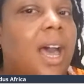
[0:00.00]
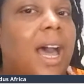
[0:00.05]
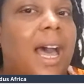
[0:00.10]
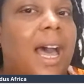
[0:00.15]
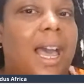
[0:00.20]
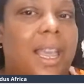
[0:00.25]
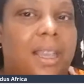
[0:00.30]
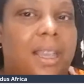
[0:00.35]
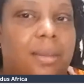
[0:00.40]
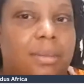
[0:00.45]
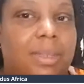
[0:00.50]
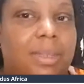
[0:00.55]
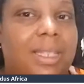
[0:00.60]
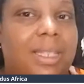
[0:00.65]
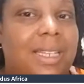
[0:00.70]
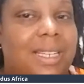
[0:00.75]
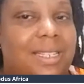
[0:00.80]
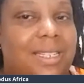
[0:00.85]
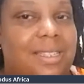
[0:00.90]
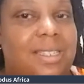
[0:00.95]
I am
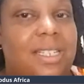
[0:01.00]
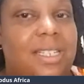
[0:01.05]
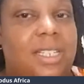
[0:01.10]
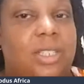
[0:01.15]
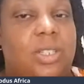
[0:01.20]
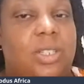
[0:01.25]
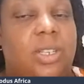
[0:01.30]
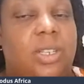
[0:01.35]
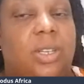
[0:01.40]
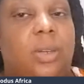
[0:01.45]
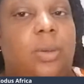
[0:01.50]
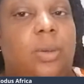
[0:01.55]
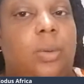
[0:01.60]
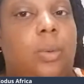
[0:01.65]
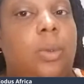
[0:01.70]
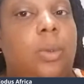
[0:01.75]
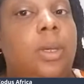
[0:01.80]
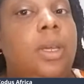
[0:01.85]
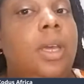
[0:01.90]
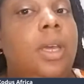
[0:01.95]
listening to
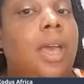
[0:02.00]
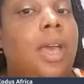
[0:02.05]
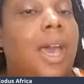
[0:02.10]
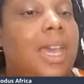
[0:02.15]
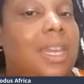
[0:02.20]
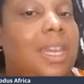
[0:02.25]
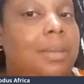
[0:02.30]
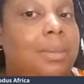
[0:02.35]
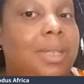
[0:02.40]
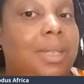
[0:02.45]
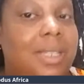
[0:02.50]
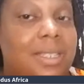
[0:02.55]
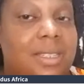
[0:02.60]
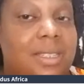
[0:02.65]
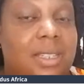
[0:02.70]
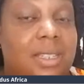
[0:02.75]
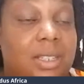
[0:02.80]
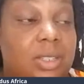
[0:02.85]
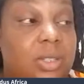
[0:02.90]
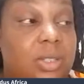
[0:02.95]
you, and I'm
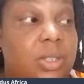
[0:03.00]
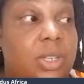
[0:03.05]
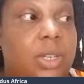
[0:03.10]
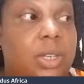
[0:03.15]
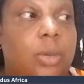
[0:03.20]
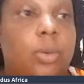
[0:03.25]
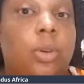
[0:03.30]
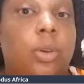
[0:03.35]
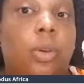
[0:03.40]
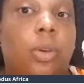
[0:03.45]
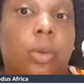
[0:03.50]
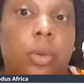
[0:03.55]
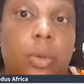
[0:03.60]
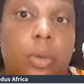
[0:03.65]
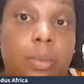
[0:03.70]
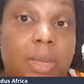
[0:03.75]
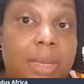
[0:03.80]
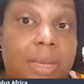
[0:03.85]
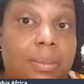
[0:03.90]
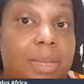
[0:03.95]
listening to you
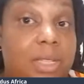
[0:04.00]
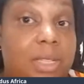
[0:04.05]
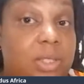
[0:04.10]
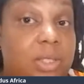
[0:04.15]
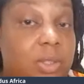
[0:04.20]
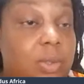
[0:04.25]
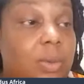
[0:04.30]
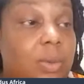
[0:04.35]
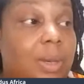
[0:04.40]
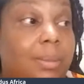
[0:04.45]
grooming me too.